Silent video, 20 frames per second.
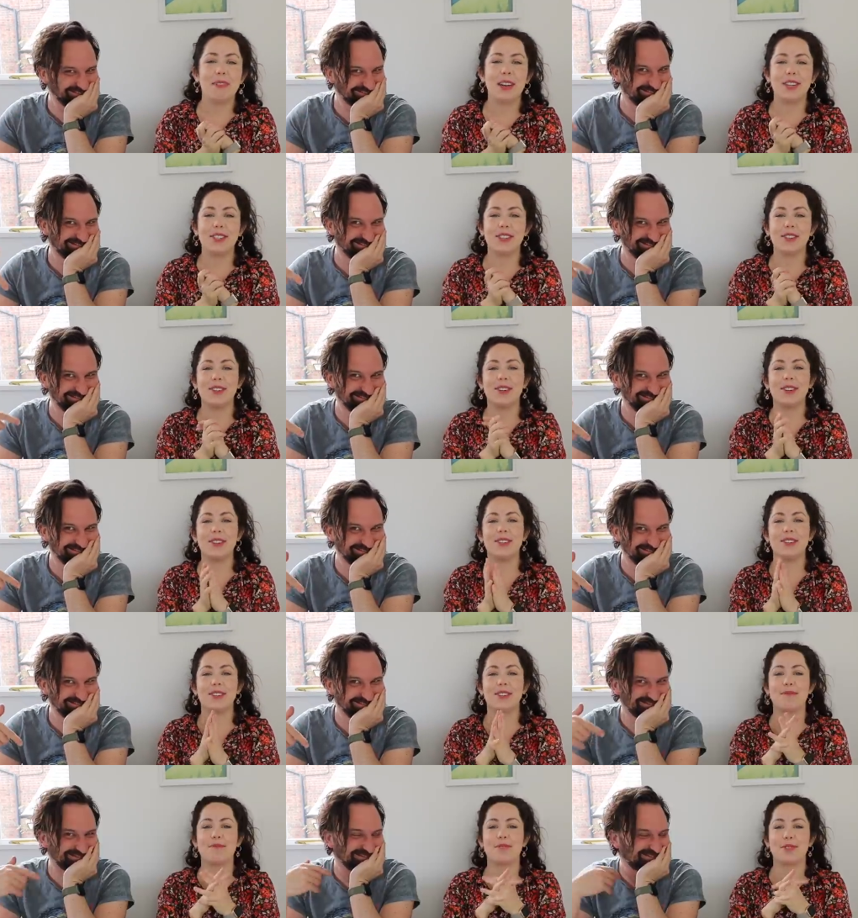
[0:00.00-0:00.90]
Speaker 1: make sure you
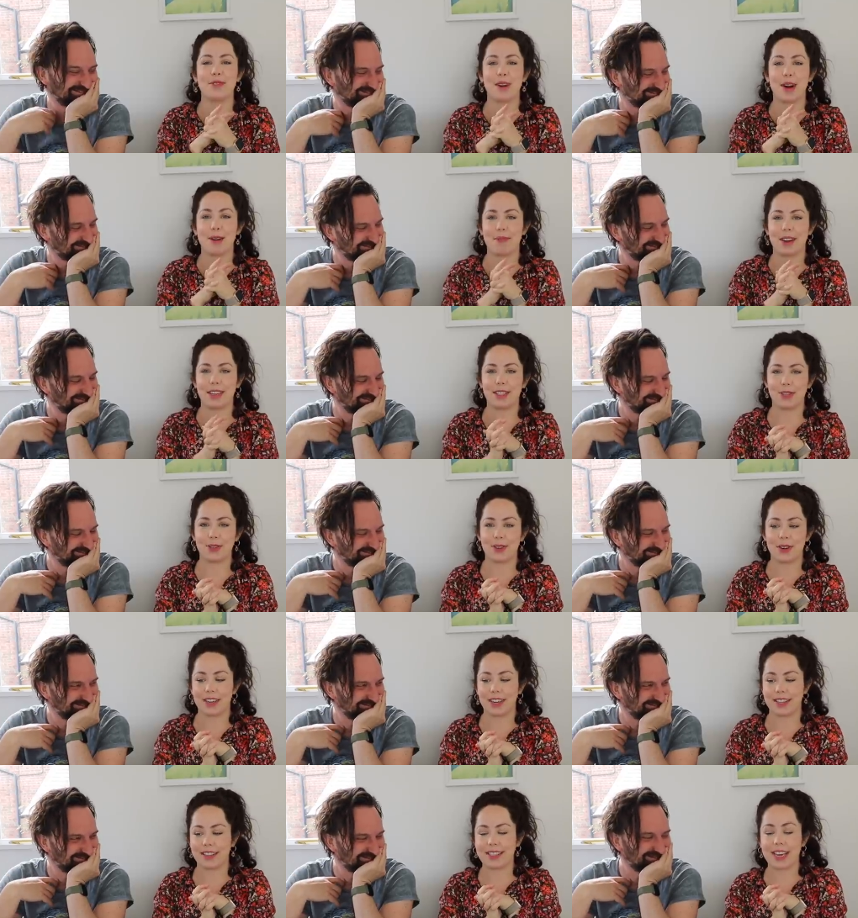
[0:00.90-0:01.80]
subscribe and join
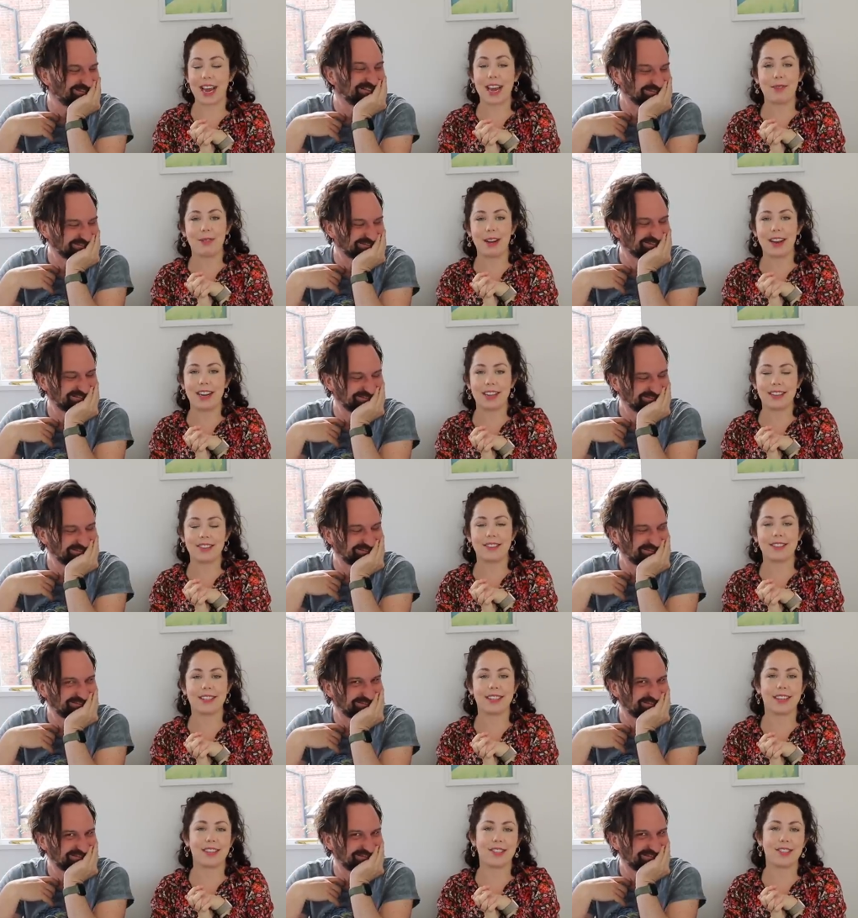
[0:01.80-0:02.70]
us. Anyway, let's just
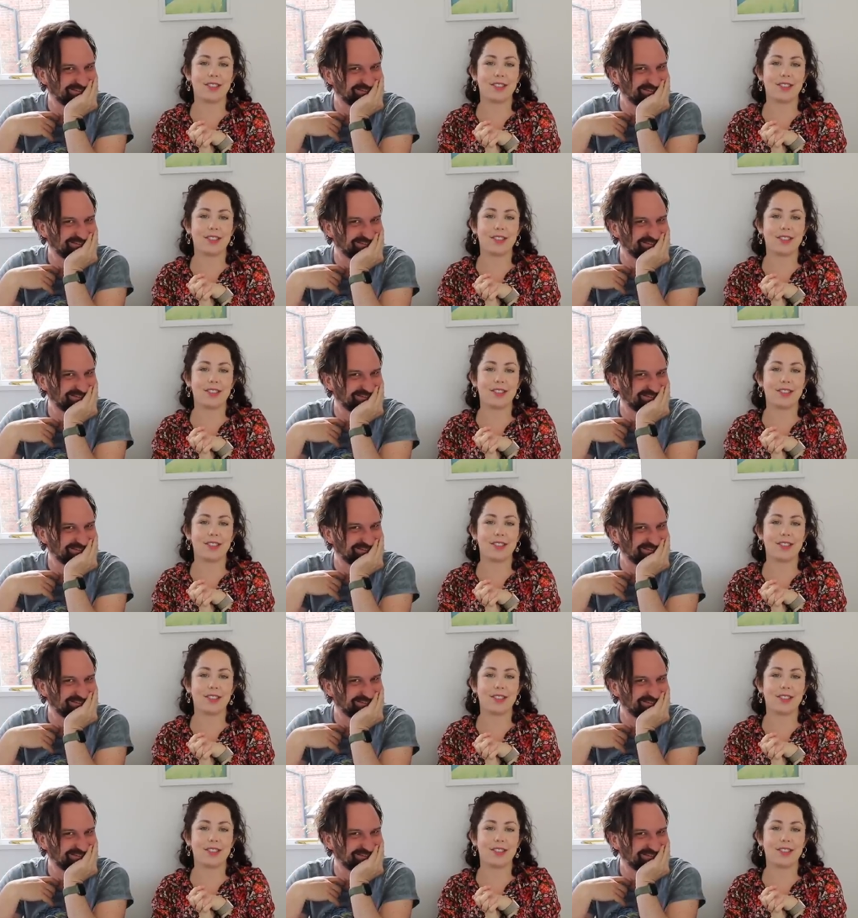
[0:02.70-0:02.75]
get